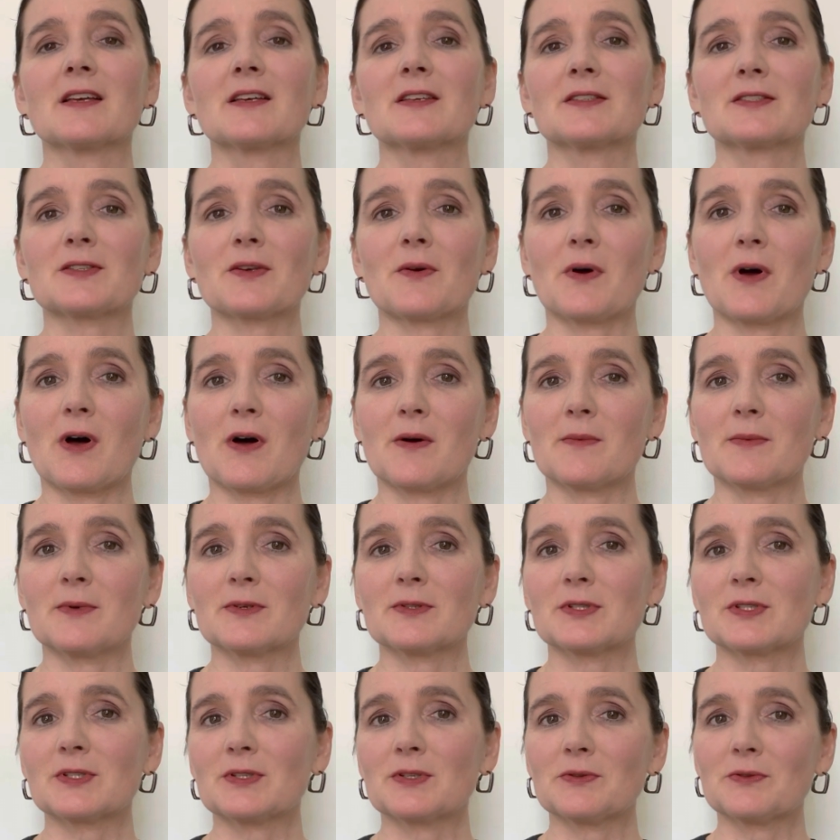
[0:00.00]
So
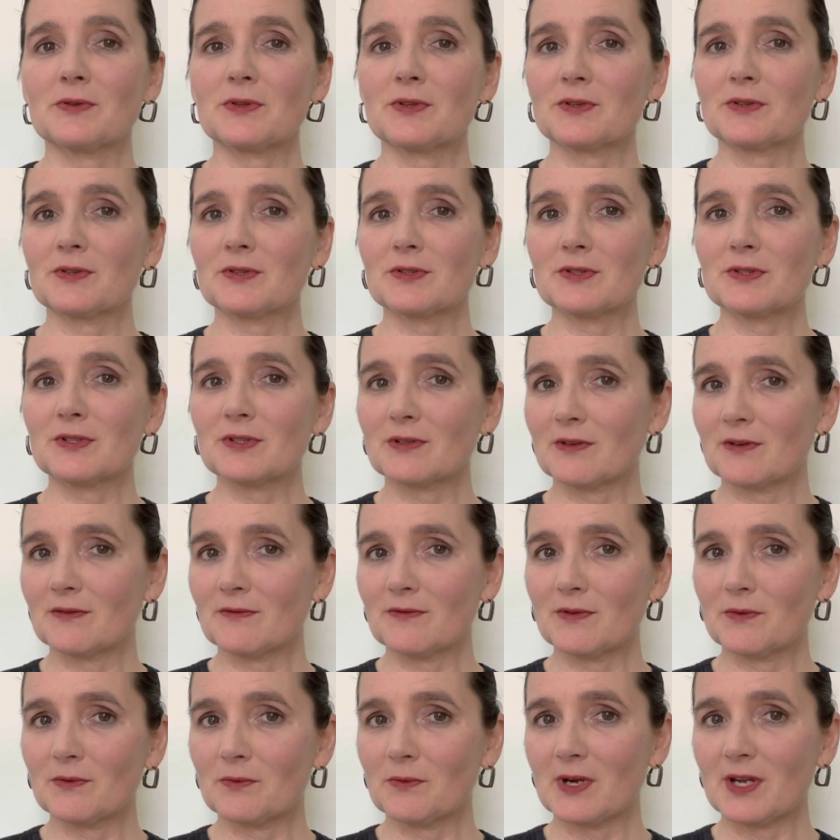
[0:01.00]
almost 2/3
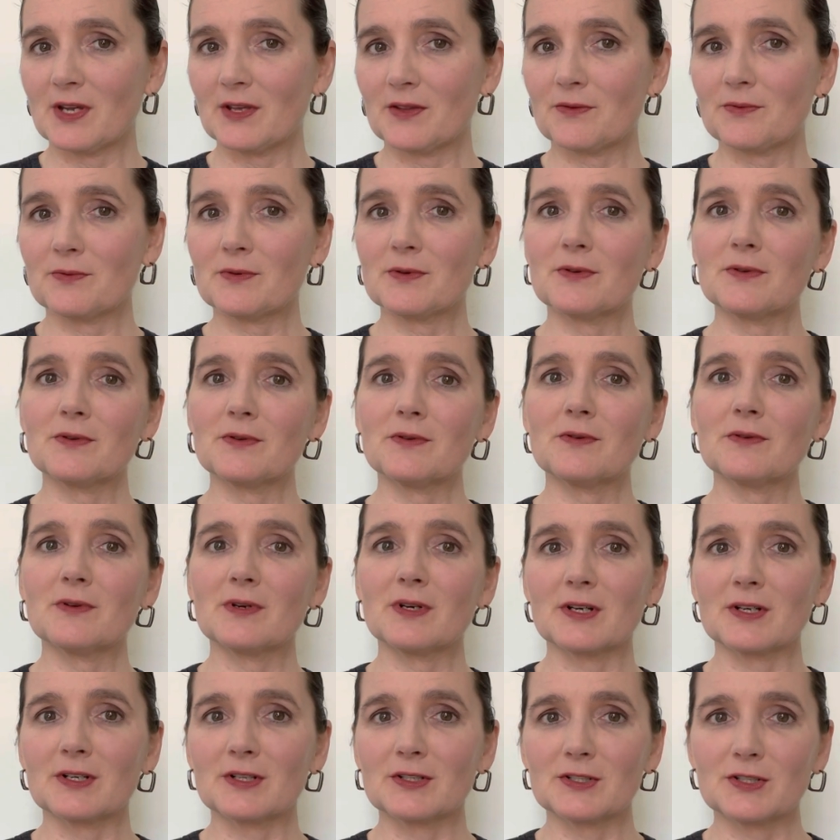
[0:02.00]
of the way through,
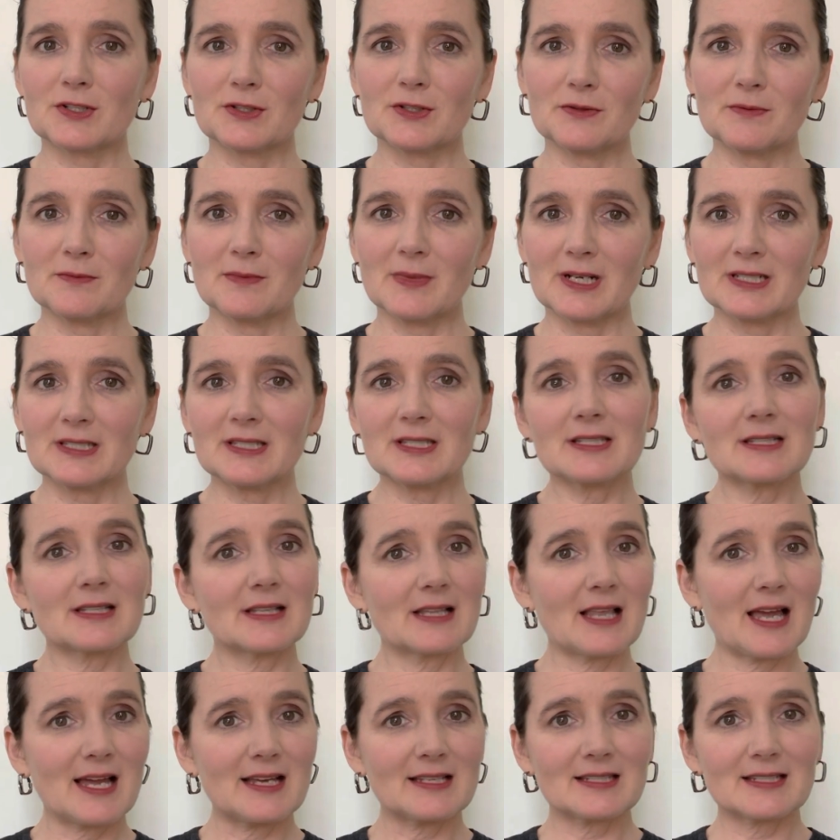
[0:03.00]
or 2 months,
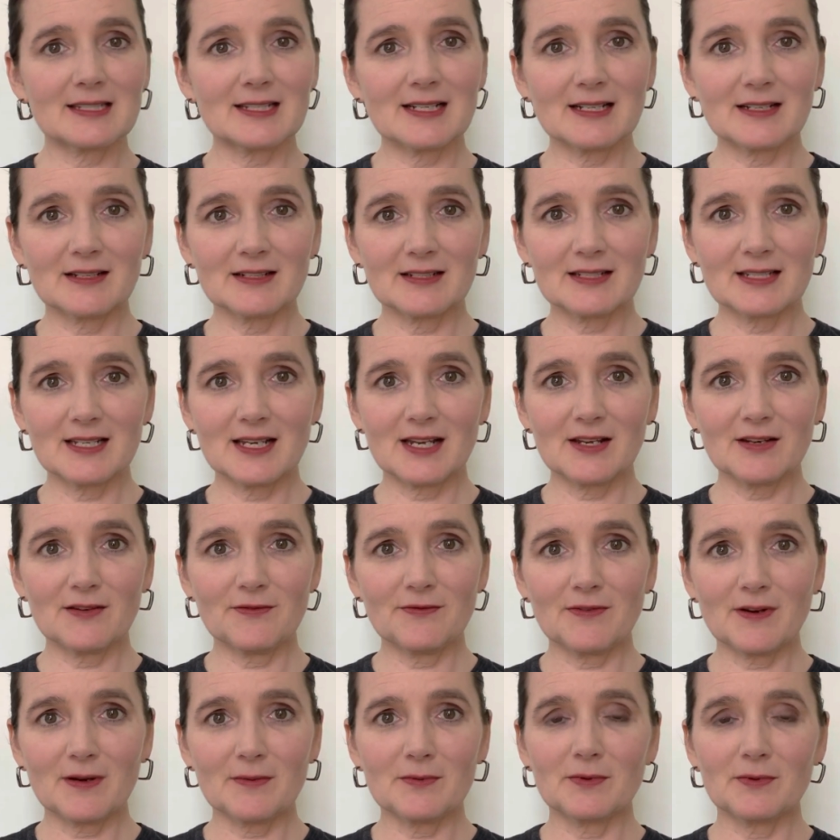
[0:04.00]
last day
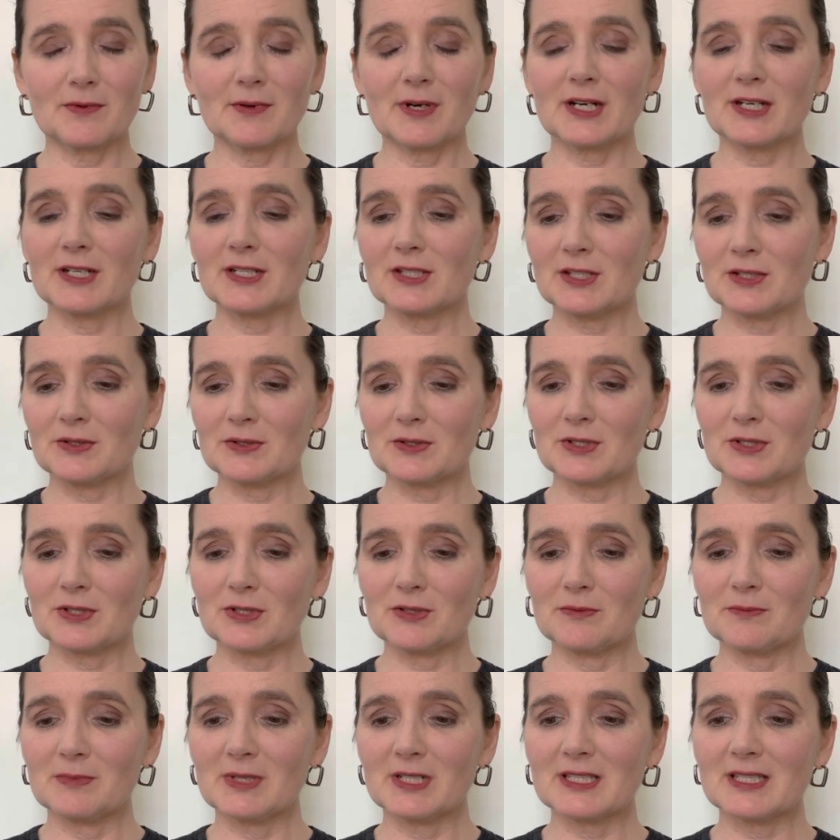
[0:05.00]
of February. So
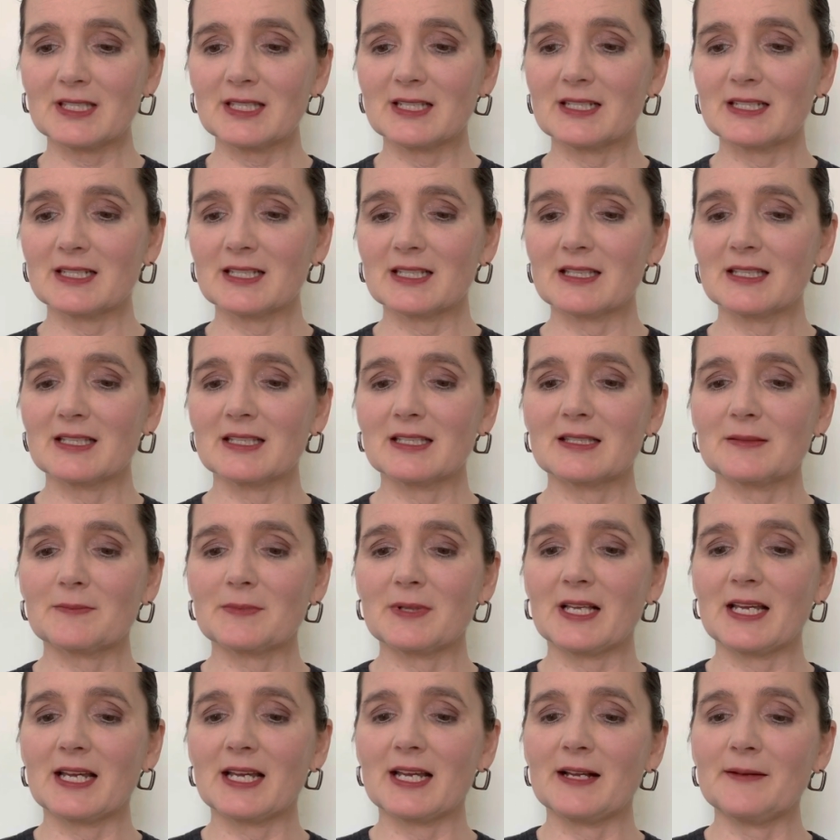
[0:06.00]
2 months into this
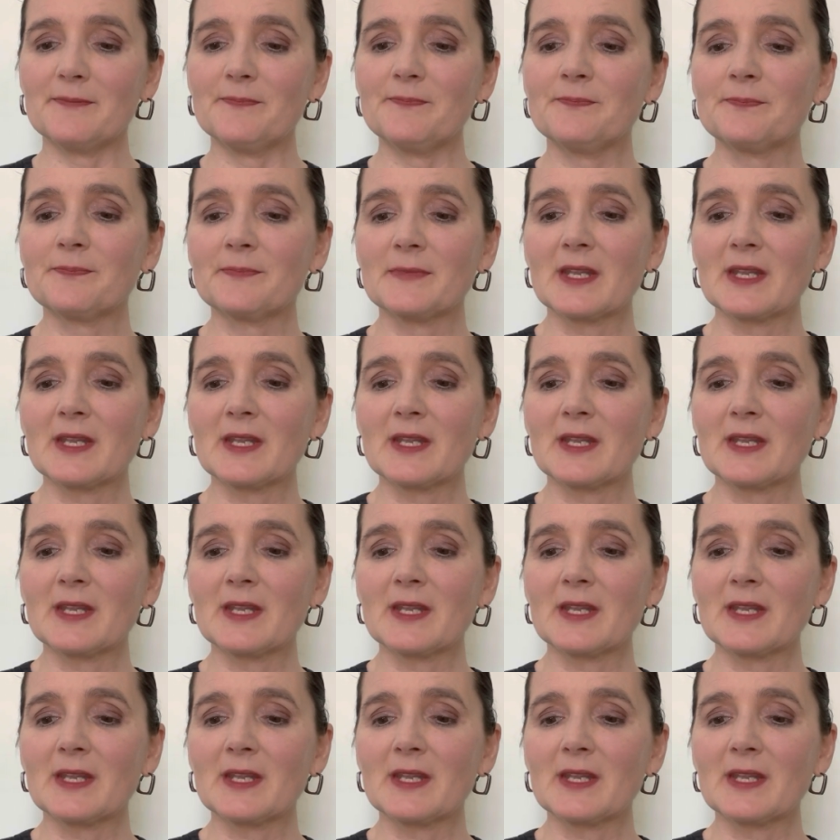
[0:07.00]
plan.